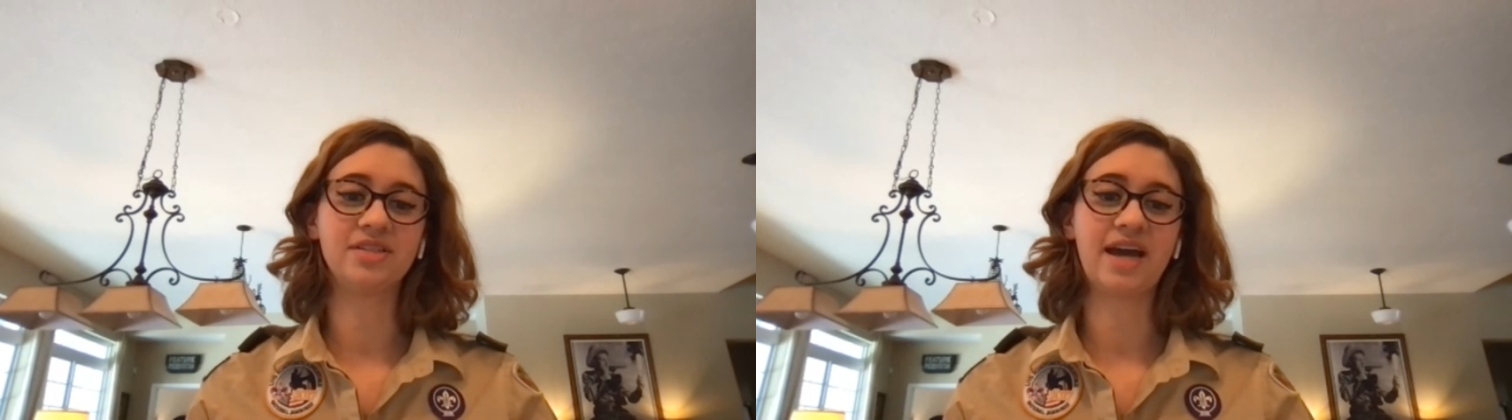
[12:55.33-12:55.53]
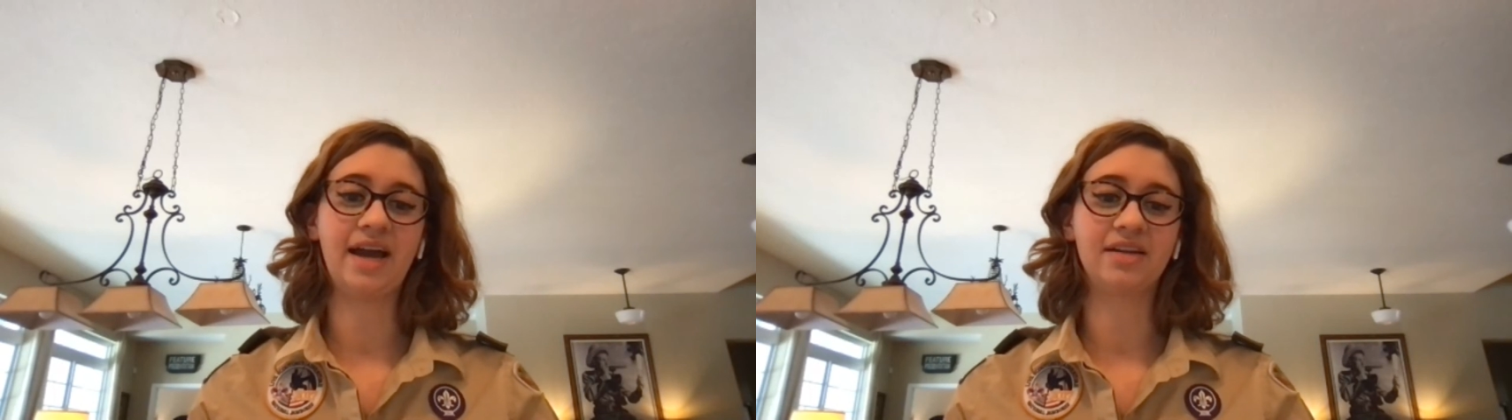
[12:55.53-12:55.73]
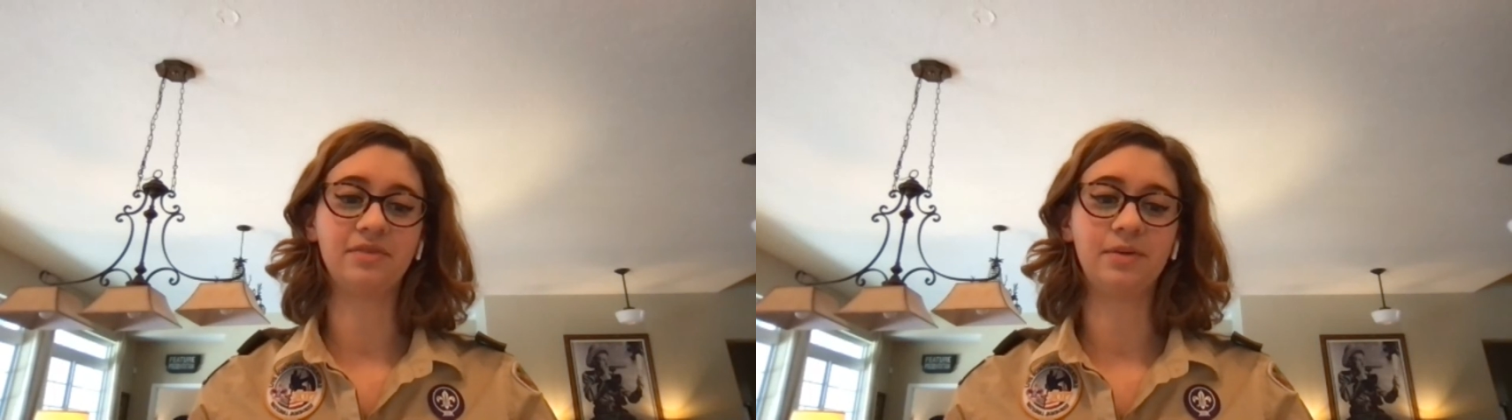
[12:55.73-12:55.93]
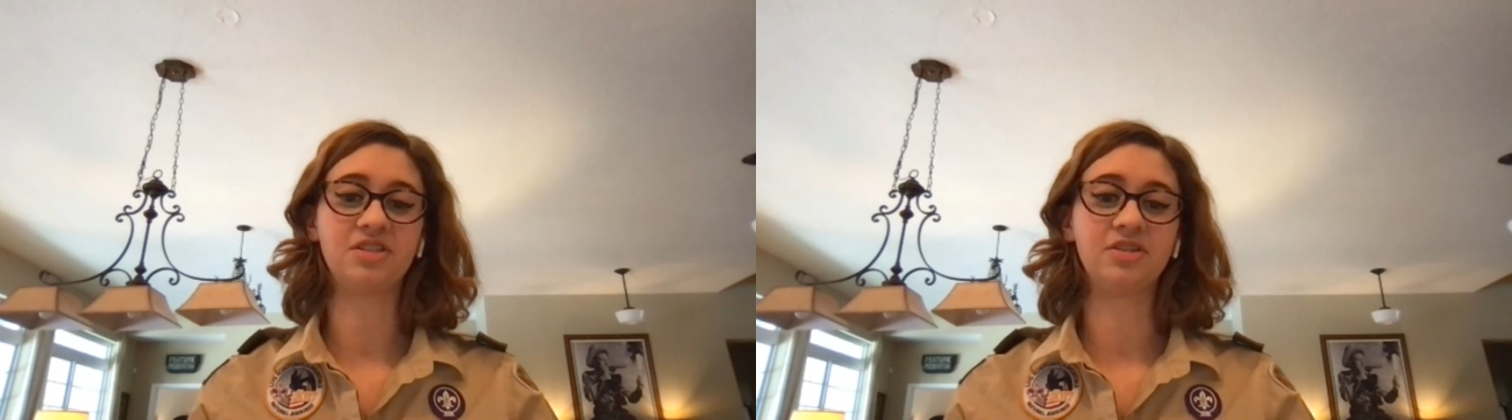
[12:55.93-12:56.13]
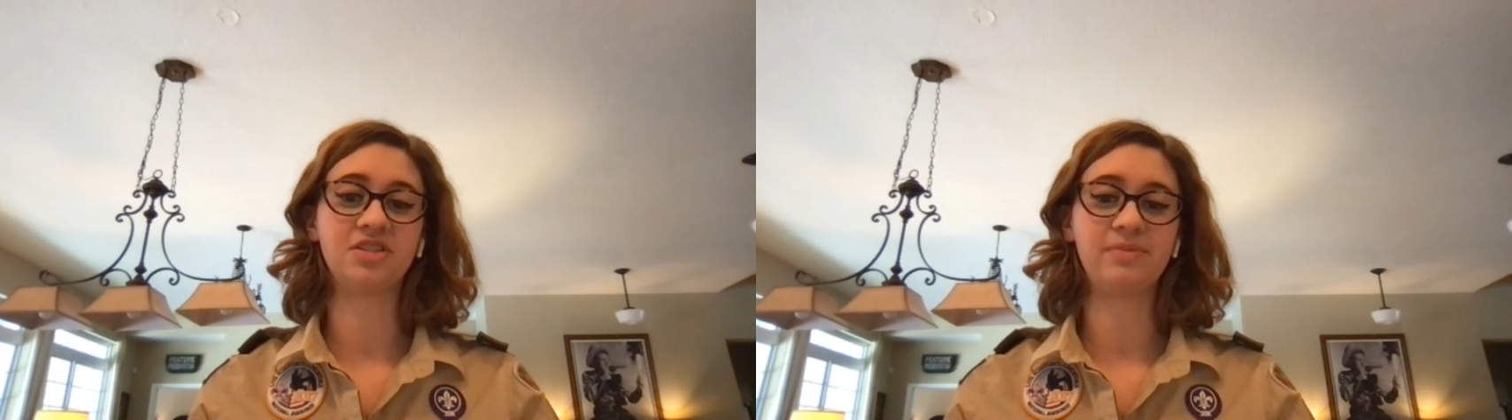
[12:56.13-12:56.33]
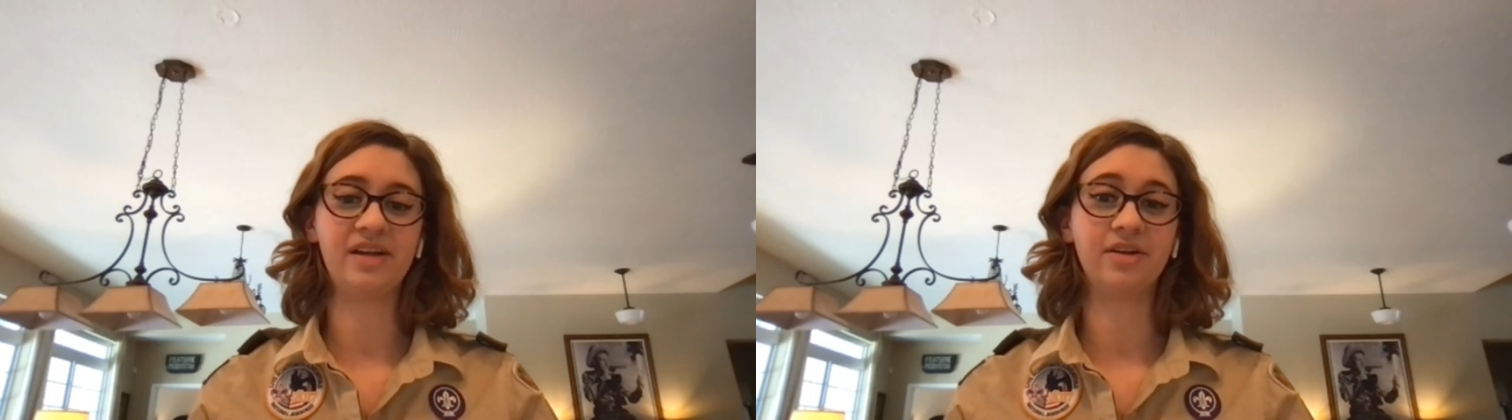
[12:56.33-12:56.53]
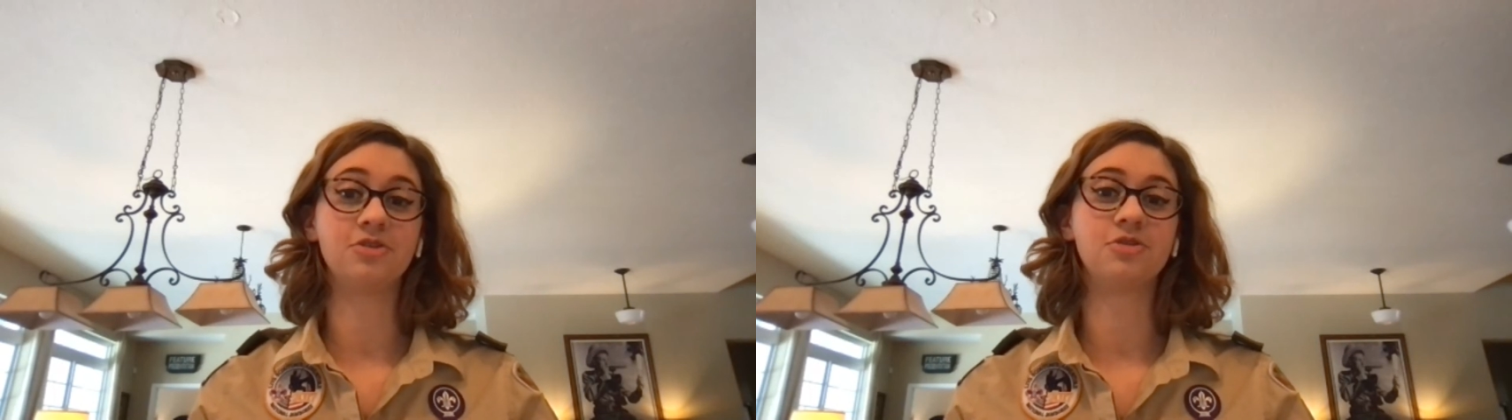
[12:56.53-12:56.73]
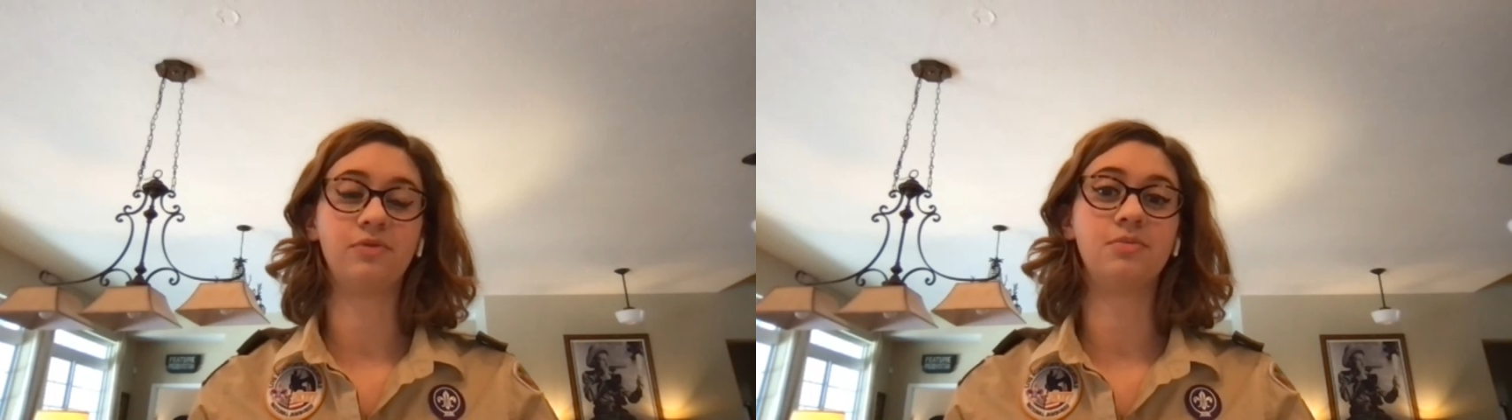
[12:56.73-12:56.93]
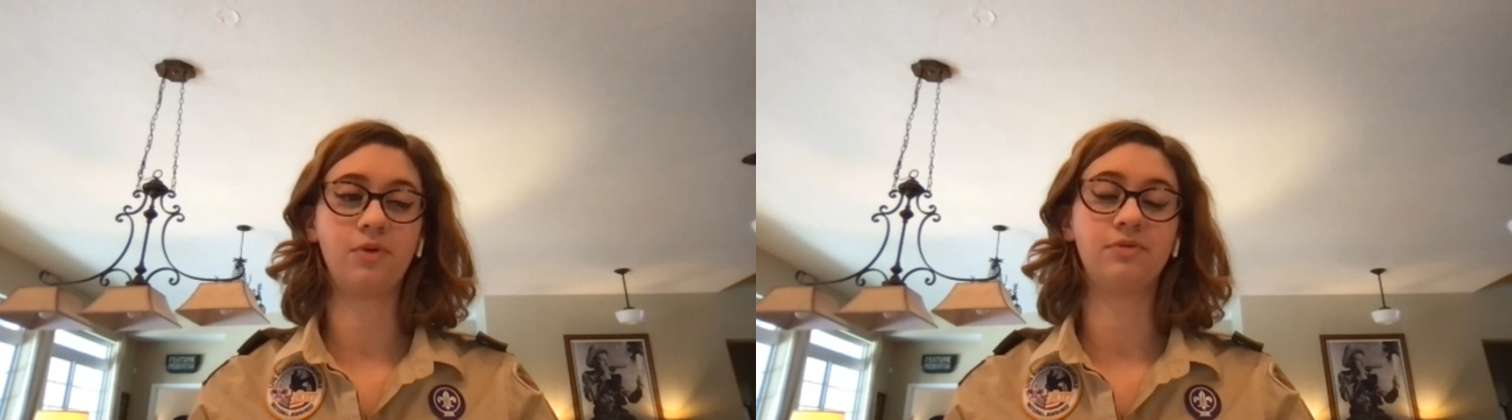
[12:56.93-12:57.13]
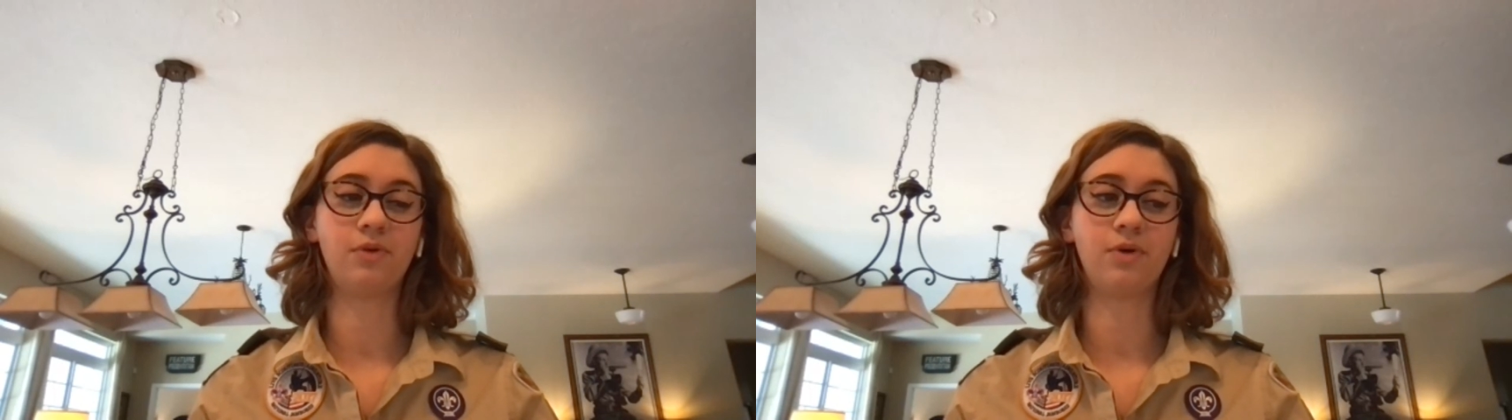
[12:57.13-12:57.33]
actively participating in the troop
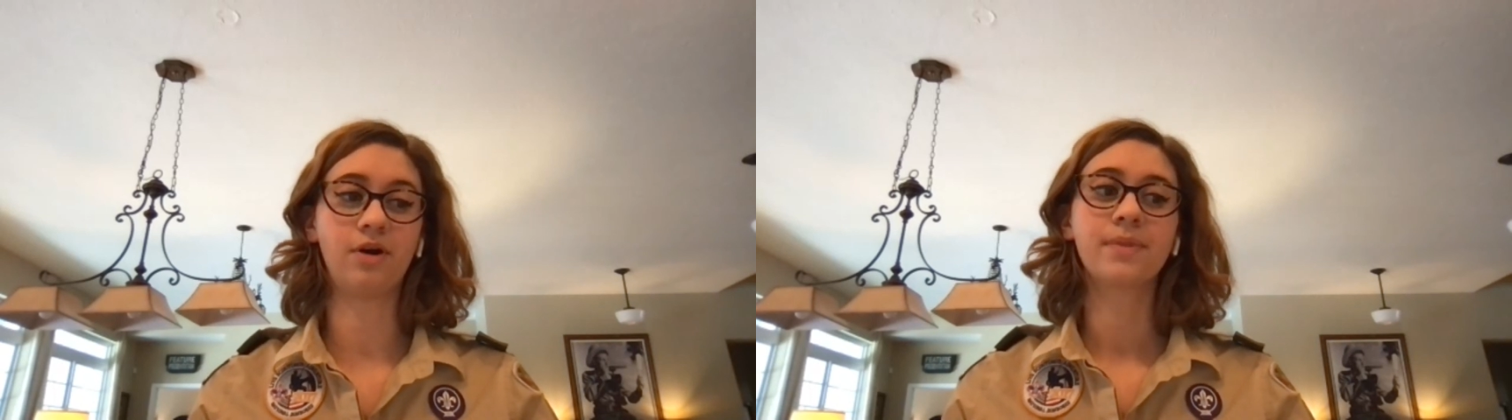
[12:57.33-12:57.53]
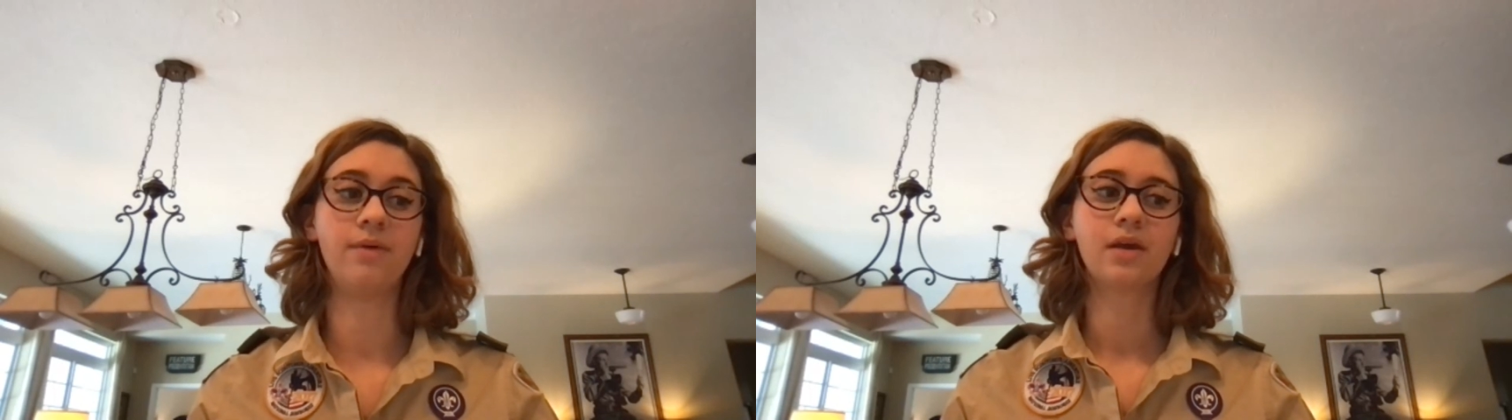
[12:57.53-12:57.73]
before